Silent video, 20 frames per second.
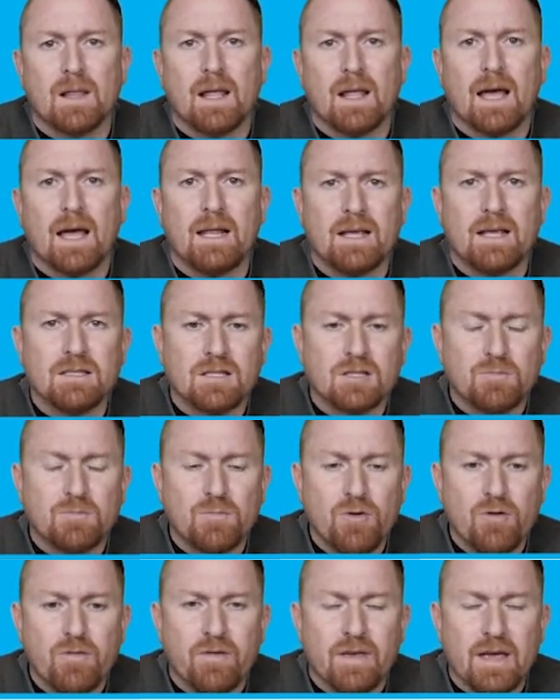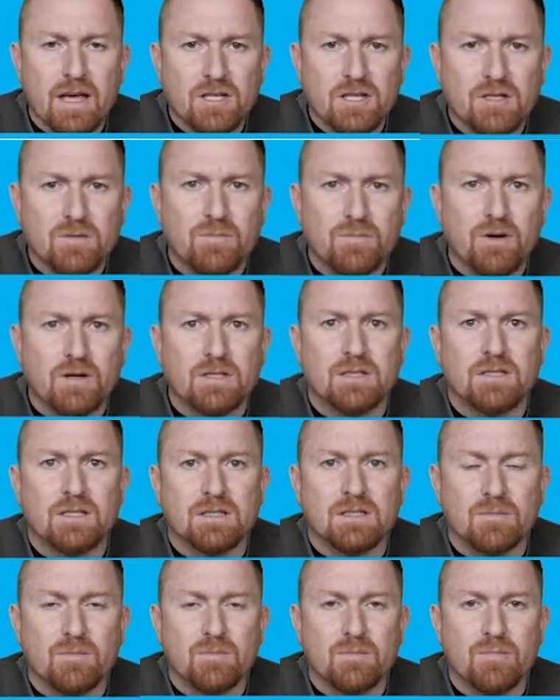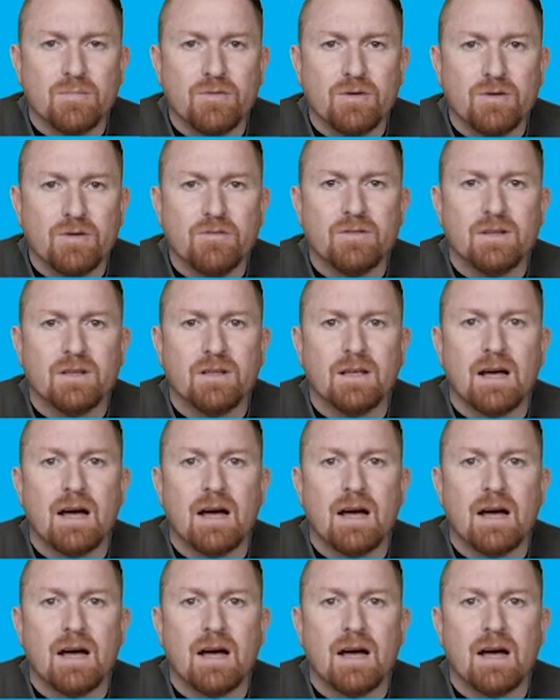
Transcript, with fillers: And as this purification process has improved,